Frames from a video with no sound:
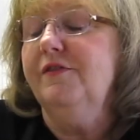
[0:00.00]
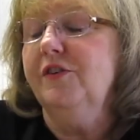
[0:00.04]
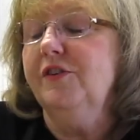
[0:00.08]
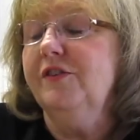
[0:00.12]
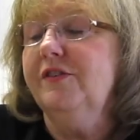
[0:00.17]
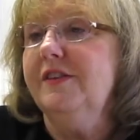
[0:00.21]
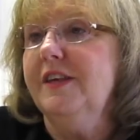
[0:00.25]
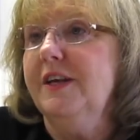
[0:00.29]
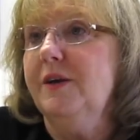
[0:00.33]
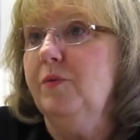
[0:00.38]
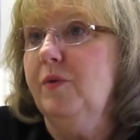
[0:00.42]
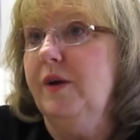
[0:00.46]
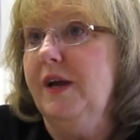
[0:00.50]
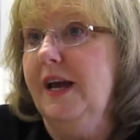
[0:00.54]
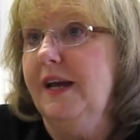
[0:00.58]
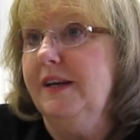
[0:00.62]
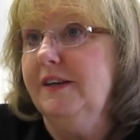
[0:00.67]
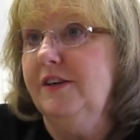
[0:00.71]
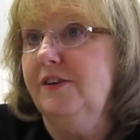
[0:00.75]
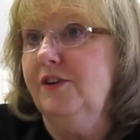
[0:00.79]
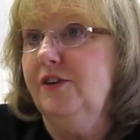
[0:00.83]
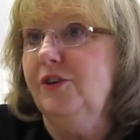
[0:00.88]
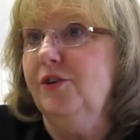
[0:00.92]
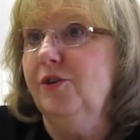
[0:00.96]
First thing we
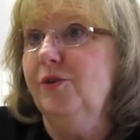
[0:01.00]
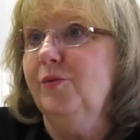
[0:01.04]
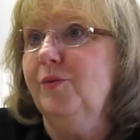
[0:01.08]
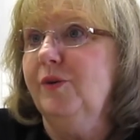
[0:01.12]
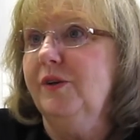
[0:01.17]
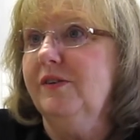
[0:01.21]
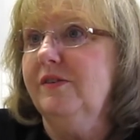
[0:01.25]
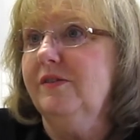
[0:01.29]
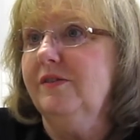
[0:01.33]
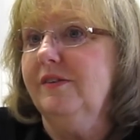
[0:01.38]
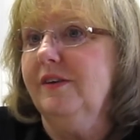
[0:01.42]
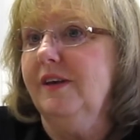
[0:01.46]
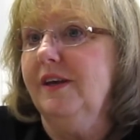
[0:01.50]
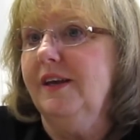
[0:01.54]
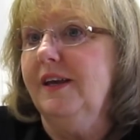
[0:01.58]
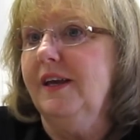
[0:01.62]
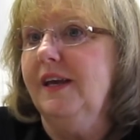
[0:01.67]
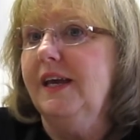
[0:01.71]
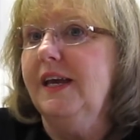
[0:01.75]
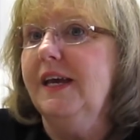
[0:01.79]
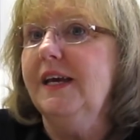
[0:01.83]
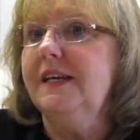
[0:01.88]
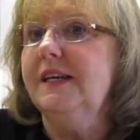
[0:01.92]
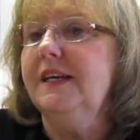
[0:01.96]
had to do was
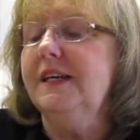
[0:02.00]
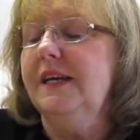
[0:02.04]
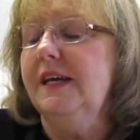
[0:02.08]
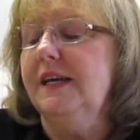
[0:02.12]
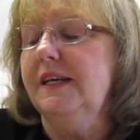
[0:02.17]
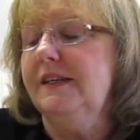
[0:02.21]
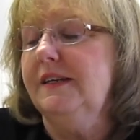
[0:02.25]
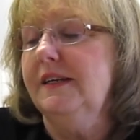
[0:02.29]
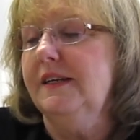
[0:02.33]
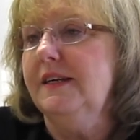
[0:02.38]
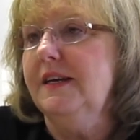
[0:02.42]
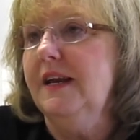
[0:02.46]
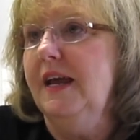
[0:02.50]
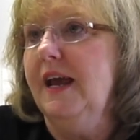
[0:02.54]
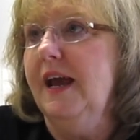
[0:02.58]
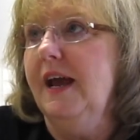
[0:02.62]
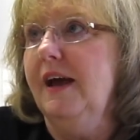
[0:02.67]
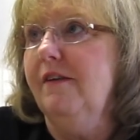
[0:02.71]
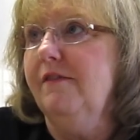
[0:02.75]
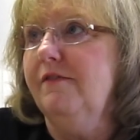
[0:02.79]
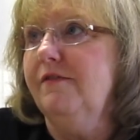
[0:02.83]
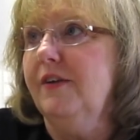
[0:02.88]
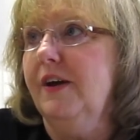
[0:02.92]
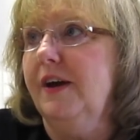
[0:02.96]
it, it didn't
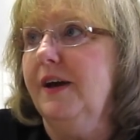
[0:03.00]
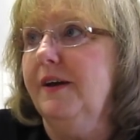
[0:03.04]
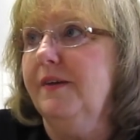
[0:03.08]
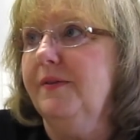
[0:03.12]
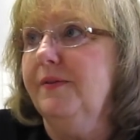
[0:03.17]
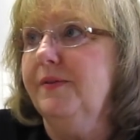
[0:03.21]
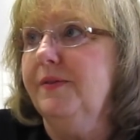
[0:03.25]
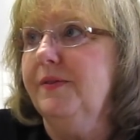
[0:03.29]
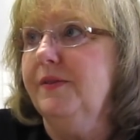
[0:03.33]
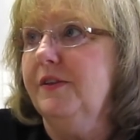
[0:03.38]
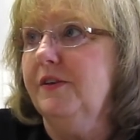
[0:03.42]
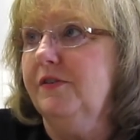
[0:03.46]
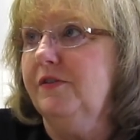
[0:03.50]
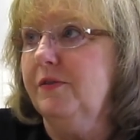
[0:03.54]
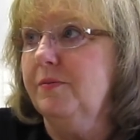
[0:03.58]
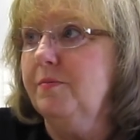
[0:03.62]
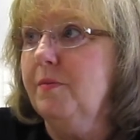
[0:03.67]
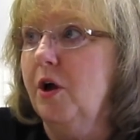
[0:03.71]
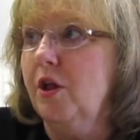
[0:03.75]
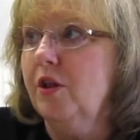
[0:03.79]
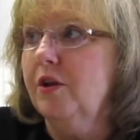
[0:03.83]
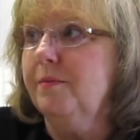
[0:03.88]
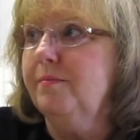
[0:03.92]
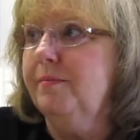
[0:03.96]
have uh, the
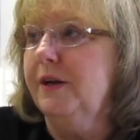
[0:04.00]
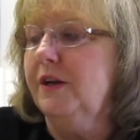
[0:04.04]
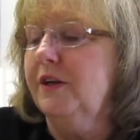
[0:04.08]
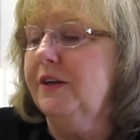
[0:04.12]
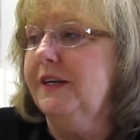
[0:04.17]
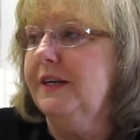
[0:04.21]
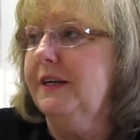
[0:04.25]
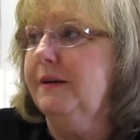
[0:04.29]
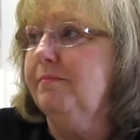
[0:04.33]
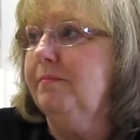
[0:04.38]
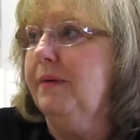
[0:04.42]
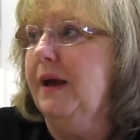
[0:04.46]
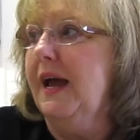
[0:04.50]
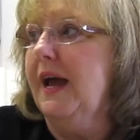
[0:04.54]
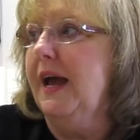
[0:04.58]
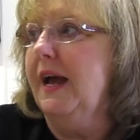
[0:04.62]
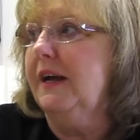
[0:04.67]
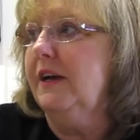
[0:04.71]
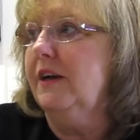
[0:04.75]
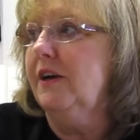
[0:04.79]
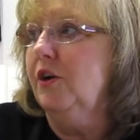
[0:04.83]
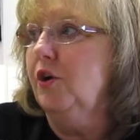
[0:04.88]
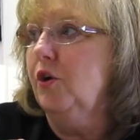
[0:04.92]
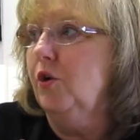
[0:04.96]
smaller building in
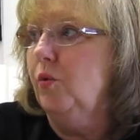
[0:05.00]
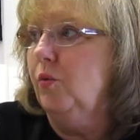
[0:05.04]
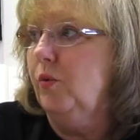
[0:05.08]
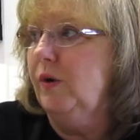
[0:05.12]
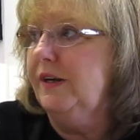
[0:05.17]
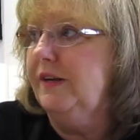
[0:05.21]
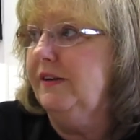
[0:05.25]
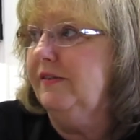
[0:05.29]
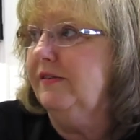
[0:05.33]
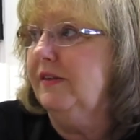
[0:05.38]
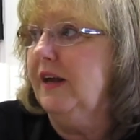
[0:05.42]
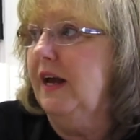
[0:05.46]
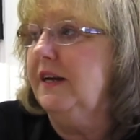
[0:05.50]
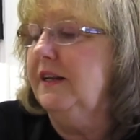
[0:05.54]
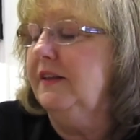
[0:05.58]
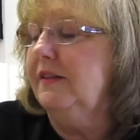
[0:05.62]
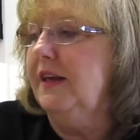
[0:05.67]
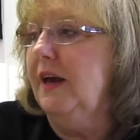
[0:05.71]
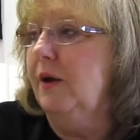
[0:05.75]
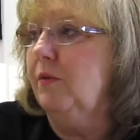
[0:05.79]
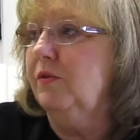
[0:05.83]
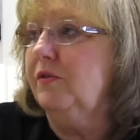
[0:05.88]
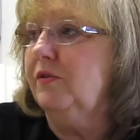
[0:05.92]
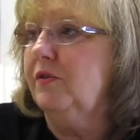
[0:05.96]
back we
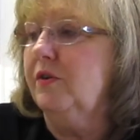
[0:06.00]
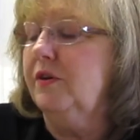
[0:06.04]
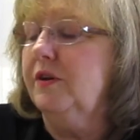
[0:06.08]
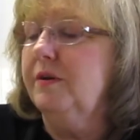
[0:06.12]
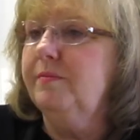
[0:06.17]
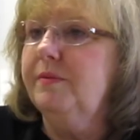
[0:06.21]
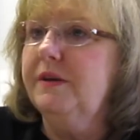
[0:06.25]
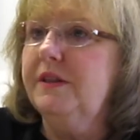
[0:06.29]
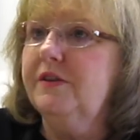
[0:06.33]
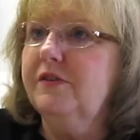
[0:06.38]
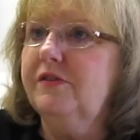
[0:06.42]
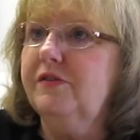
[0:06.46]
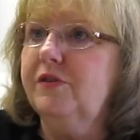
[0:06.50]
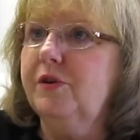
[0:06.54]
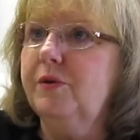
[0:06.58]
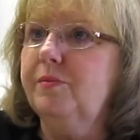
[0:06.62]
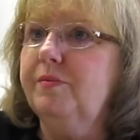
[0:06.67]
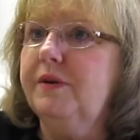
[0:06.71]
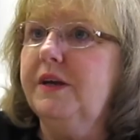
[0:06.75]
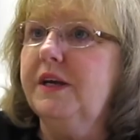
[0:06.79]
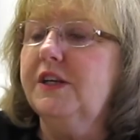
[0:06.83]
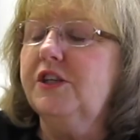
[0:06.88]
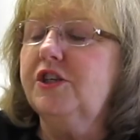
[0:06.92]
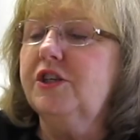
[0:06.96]
decided that was going to be the
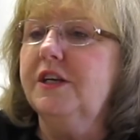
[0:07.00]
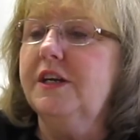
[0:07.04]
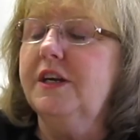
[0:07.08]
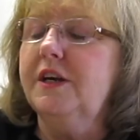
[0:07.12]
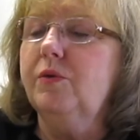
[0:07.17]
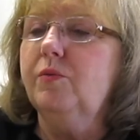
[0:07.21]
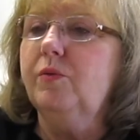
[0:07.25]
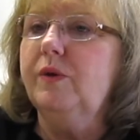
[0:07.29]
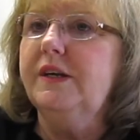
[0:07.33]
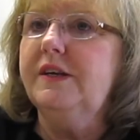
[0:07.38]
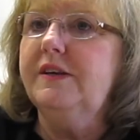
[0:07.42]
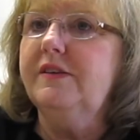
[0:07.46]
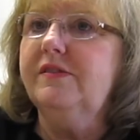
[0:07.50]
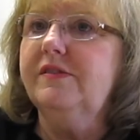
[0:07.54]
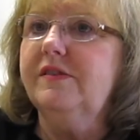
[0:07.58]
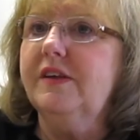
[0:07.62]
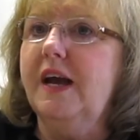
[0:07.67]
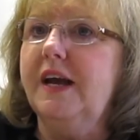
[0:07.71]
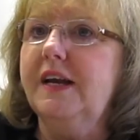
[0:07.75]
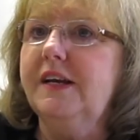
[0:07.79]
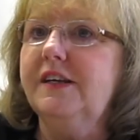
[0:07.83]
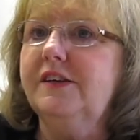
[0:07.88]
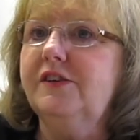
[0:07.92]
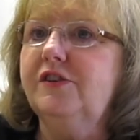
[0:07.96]
soup kitchen and we
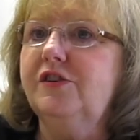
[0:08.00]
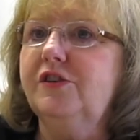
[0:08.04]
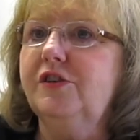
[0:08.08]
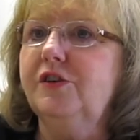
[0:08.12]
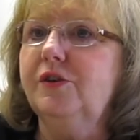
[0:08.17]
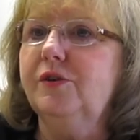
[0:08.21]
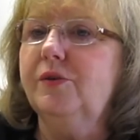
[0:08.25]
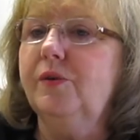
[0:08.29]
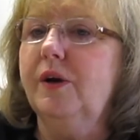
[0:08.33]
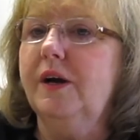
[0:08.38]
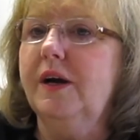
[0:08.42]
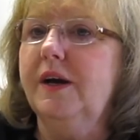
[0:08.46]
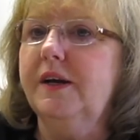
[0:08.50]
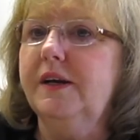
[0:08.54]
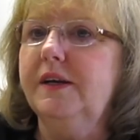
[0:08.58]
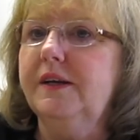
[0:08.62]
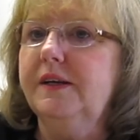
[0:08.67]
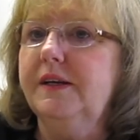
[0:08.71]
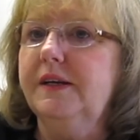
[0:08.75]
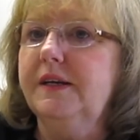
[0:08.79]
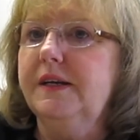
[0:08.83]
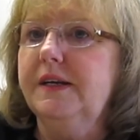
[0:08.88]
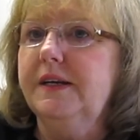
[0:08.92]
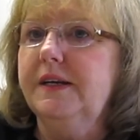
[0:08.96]
decided to uh,